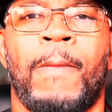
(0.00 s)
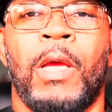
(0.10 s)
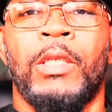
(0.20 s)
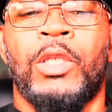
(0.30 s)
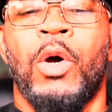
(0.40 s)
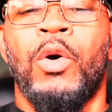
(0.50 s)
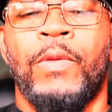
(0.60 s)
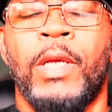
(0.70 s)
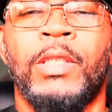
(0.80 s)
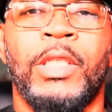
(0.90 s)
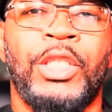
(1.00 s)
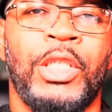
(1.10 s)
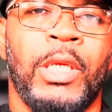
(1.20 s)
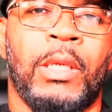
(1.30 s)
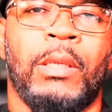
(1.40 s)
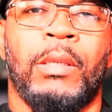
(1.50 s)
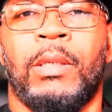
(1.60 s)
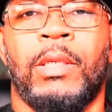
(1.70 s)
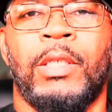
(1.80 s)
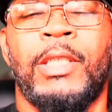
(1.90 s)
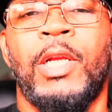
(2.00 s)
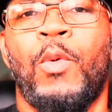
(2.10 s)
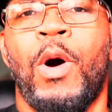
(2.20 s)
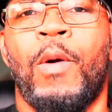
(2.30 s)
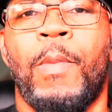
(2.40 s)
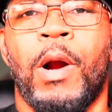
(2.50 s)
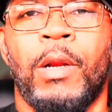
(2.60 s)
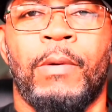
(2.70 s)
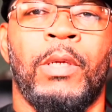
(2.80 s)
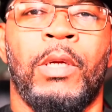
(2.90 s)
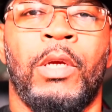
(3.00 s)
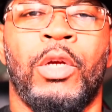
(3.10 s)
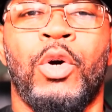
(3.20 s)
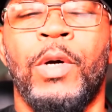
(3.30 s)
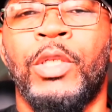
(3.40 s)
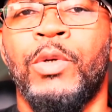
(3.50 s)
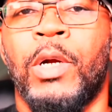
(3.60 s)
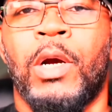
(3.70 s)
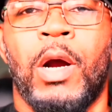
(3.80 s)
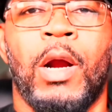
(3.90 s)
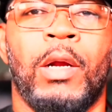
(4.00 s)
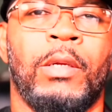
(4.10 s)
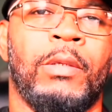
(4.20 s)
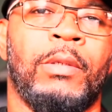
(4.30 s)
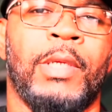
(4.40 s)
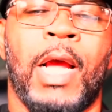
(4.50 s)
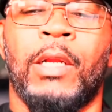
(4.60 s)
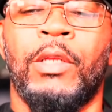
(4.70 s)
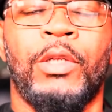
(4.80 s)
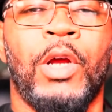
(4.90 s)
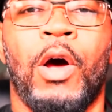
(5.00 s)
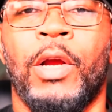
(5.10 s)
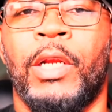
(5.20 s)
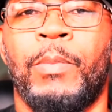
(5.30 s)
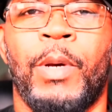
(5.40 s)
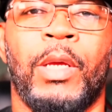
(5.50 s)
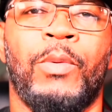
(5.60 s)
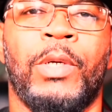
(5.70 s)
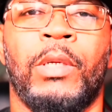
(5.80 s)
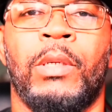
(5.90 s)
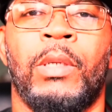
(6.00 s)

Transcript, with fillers: So there's this chick. She's at Walmart, going to a car, got a little dog in the buggy with her.